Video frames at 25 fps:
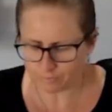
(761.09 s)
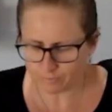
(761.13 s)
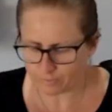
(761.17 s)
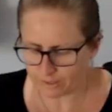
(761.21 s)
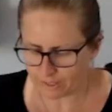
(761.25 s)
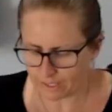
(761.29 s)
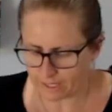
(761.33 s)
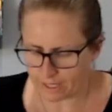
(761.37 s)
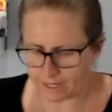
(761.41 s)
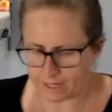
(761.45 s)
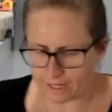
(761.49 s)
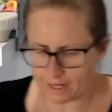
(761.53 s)

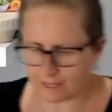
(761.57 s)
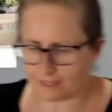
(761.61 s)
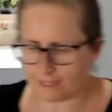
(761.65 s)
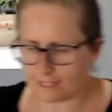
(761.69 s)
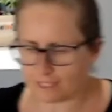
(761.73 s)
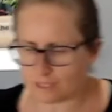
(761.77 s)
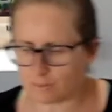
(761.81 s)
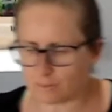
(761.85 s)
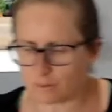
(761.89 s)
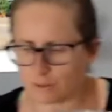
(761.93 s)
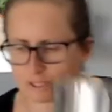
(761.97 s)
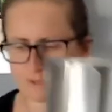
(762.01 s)
And now
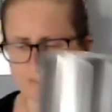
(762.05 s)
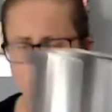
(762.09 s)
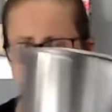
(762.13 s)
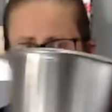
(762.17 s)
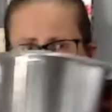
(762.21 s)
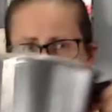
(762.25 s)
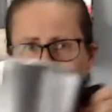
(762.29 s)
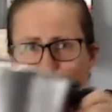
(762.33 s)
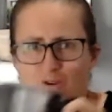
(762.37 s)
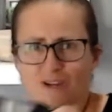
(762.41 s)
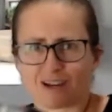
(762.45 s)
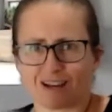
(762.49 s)
let's put some
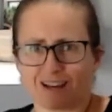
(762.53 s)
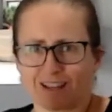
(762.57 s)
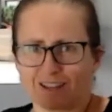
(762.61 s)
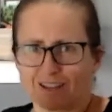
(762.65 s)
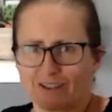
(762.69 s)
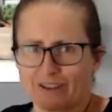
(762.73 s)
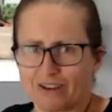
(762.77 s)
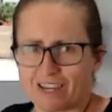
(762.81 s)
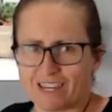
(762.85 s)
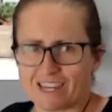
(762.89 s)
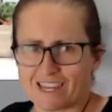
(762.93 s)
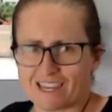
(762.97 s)
food
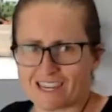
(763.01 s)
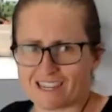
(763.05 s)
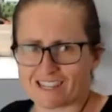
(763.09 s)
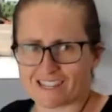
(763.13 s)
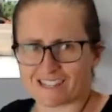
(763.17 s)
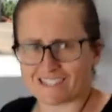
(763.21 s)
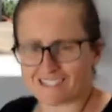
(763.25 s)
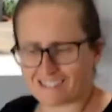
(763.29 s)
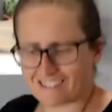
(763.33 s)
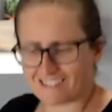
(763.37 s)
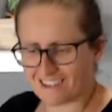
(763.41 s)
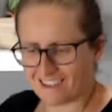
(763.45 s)
colouring
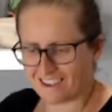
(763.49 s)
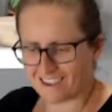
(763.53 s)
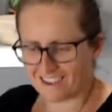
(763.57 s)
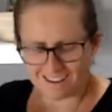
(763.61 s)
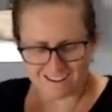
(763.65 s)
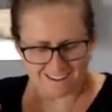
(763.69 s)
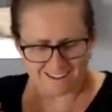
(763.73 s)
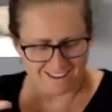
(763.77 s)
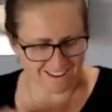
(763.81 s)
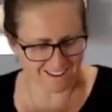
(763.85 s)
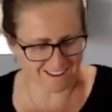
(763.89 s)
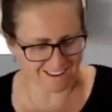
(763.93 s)

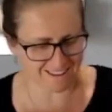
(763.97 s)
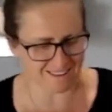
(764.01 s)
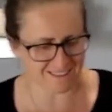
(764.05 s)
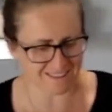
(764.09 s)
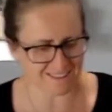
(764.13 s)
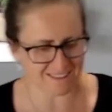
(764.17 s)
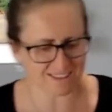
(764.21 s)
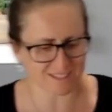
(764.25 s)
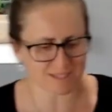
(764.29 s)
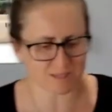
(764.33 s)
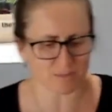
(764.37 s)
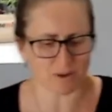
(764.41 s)
instead in
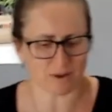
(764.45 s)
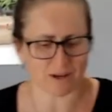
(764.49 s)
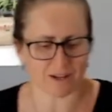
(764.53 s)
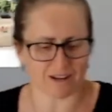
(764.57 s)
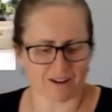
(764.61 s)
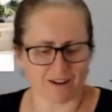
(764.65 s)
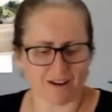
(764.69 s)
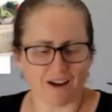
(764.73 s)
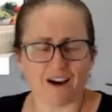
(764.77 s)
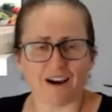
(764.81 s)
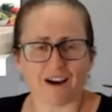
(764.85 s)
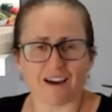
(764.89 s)
this one.
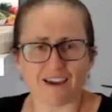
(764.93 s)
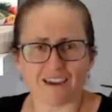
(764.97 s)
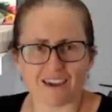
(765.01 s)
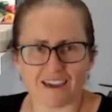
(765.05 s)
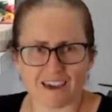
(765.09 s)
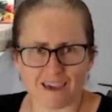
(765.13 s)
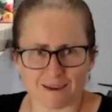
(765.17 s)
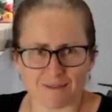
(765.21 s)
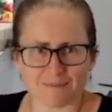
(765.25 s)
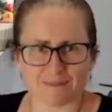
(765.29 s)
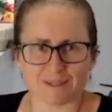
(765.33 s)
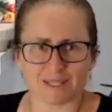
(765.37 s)
I
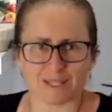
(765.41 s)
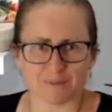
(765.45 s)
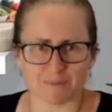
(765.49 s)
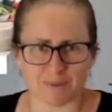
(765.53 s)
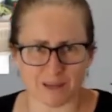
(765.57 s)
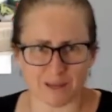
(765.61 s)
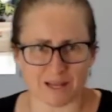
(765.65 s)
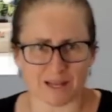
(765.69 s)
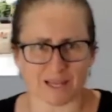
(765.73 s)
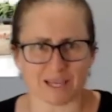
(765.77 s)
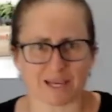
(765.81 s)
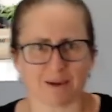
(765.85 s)
am
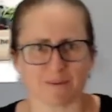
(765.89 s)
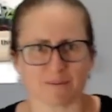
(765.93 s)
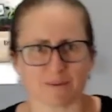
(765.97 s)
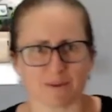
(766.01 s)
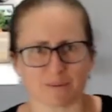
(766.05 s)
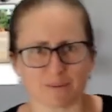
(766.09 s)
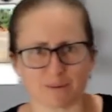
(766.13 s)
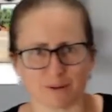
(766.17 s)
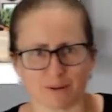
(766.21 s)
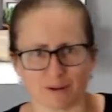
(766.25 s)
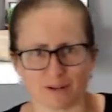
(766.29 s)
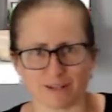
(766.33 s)
speeding up the
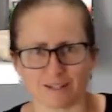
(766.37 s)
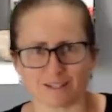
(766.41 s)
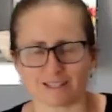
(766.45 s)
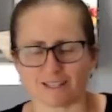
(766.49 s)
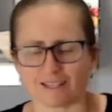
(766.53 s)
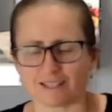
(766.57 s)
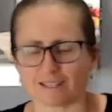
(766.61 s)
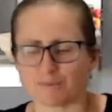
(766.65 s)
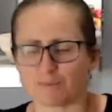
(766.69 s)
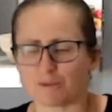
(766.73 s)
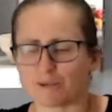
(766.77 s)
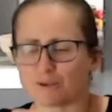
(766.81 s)

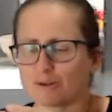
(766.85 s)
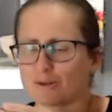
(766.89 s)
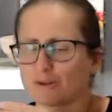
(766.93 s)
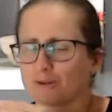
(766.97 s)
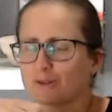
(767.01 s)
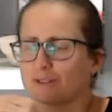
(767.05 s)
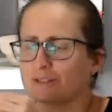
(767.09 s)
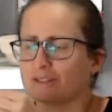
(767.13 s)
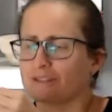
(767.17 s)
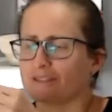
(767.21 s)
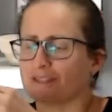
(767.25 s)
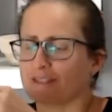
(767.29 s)
process
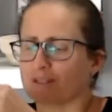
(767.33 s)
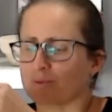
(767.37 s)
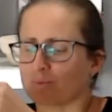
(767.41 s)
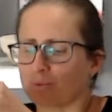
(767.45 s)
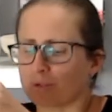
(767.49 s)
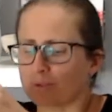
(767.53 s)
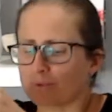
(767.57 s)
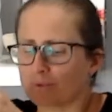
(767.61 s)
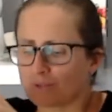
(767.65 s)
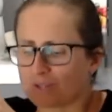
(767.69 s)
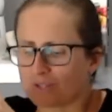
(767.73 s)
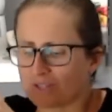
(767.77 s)
because this
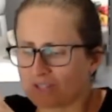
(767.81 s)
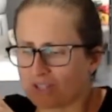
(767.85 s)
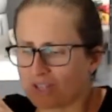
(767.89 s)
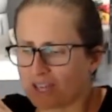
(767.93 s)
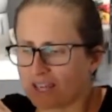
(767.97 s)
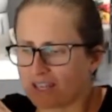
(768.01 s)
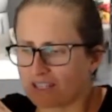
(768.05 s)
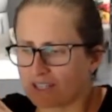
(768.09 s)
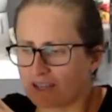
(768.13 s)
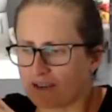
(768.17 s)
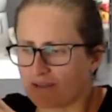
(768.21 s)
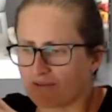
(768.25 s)
will
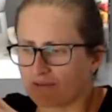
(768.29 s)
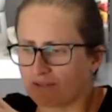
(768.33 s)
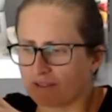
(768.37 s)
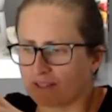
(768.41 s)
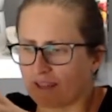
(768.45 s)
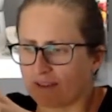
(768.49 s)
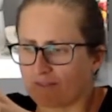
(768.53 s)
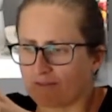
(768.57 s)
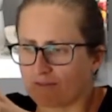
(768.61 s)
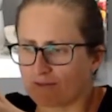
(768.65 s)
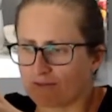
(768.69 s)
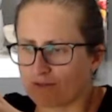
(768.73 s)
set if
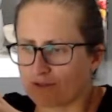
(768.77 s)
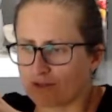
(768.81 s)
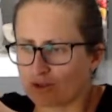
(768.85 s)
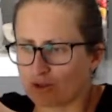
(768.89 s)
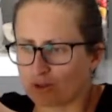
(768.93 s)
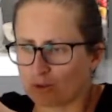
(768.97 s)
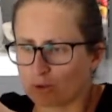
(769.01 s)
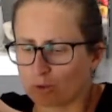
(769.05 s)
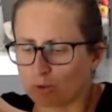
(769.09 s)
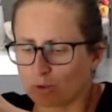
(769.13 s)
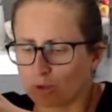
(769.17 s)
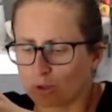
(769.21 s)
left for
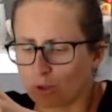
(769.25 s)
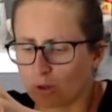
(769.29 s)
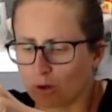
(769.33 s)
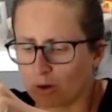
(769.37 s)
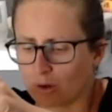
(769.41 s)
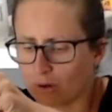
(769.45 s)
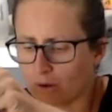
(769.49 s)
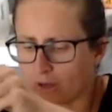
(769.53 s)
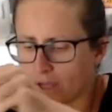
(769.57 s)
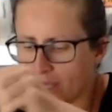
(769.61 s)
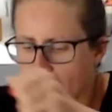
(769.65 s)
too long.